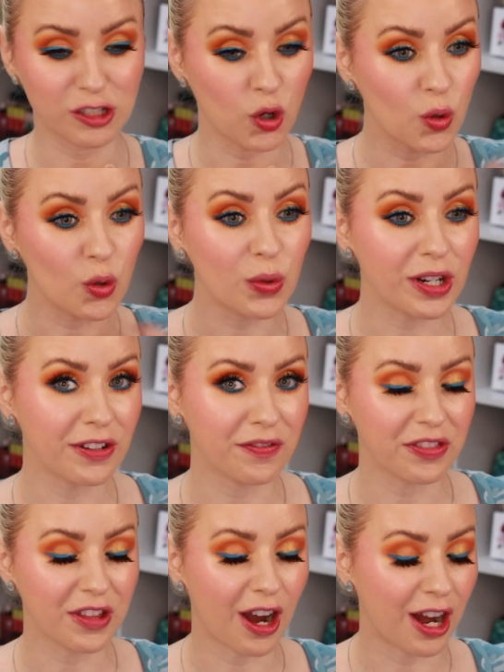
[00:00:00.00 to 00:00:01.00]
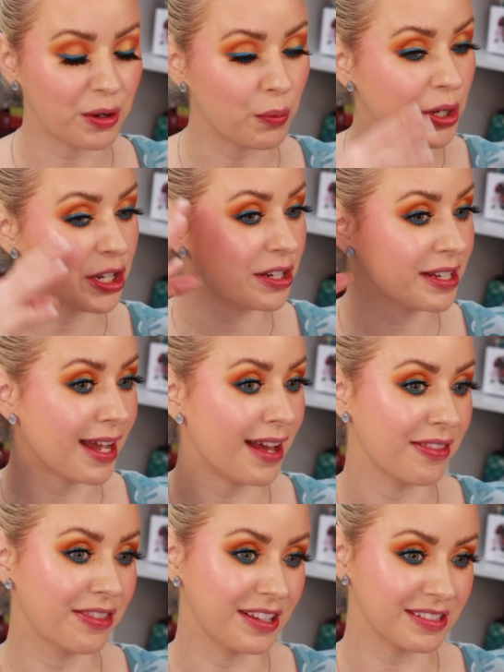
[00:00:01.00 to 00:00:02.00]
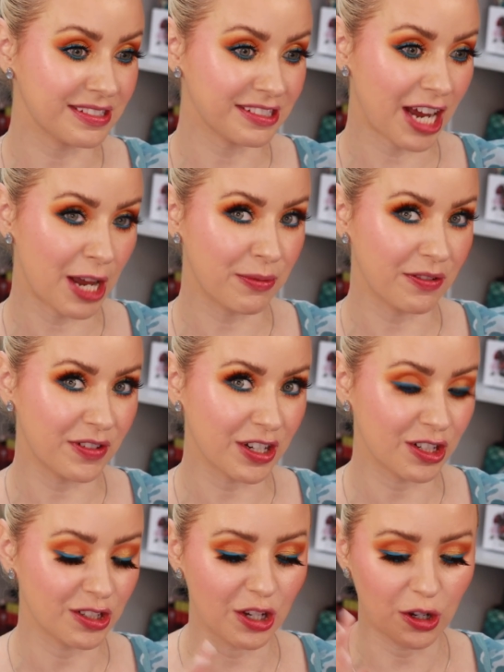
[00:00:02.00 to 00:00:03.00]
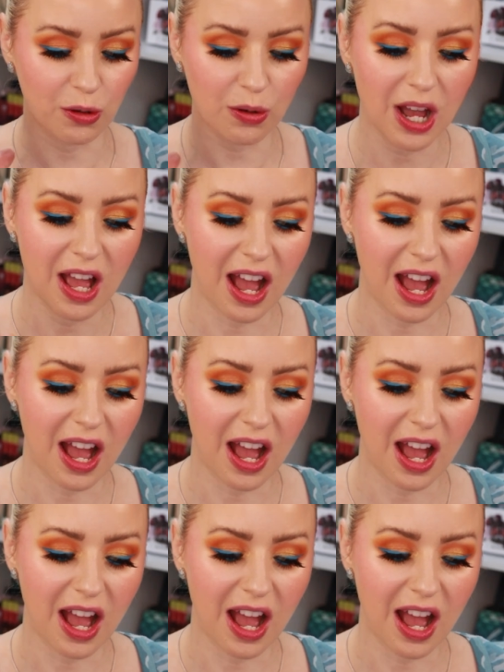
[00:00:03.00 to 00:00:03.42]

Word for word: So who would have thought we could get this type of a glow